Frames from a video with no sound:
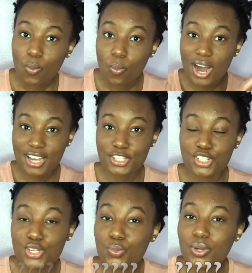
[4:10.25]
why
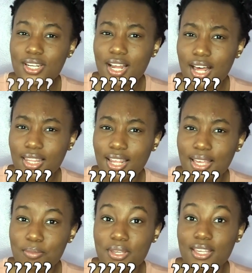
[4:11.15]
she would not
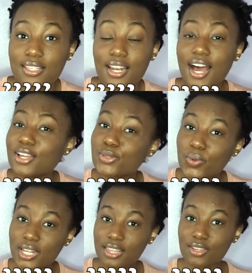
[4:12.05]
like me. Did I do
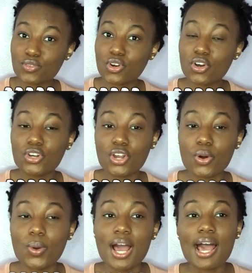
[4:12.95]
anything wrong?
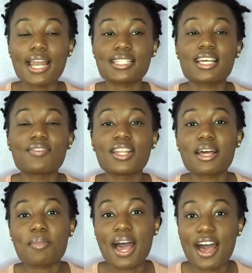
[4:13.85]
No. And it's not even like
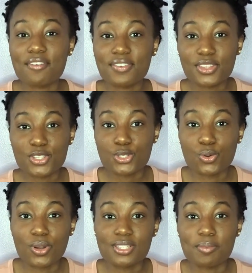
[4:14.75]
I'm halving the
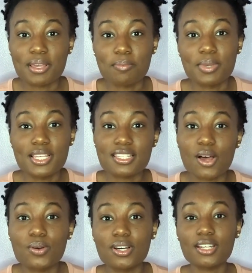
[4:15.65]
story to make me
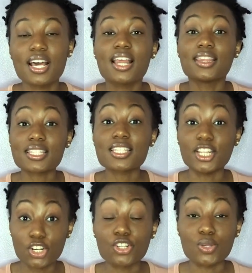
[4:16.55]
sound good. This is
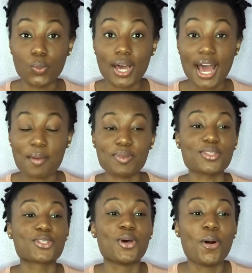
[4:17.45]
literally what happened.
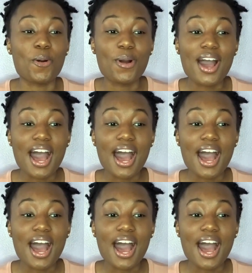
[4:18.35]
So